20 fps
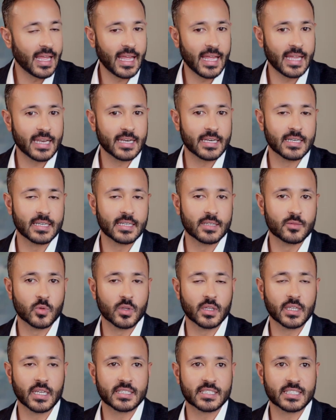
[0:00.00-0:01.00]
And
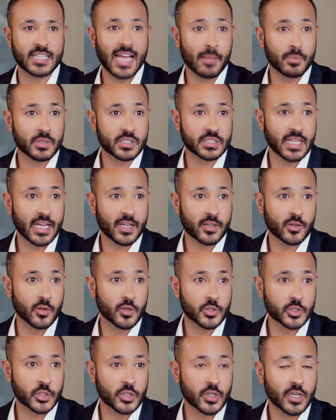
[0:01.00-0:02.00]
really establish that
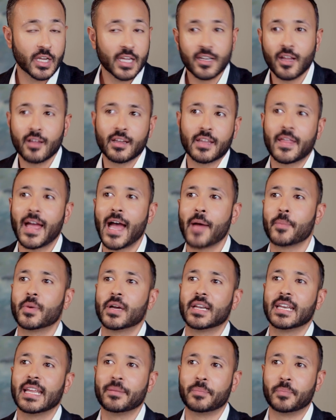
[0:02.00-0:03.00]
culture. Not only that,
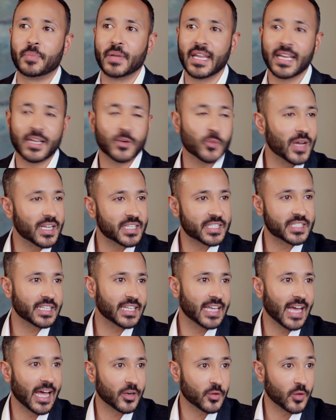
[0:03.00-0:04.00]
but being in West
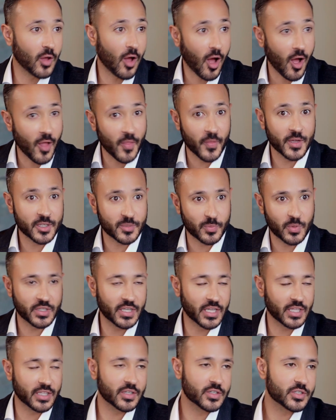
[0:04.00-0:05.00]
Seattle on this
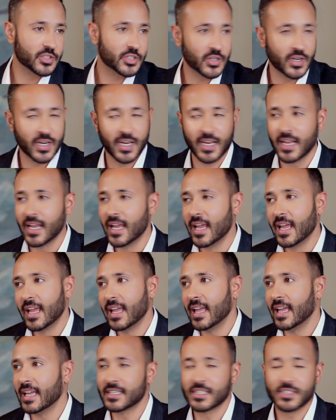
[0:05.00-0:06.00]
particular street,
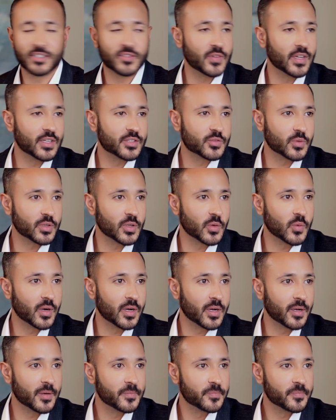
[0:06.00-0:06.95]
it just fits really well.